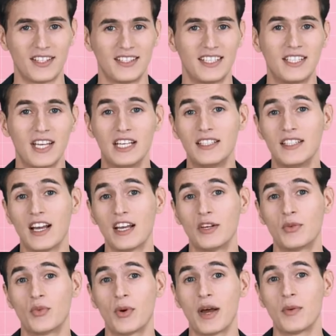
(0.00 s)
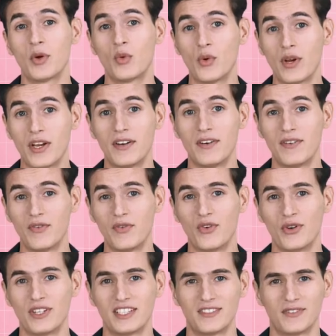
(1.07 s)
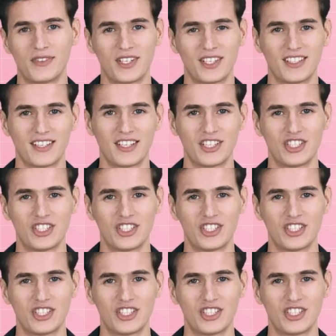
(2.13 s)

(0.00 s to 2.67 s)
the 10 time Grammy winner, 43,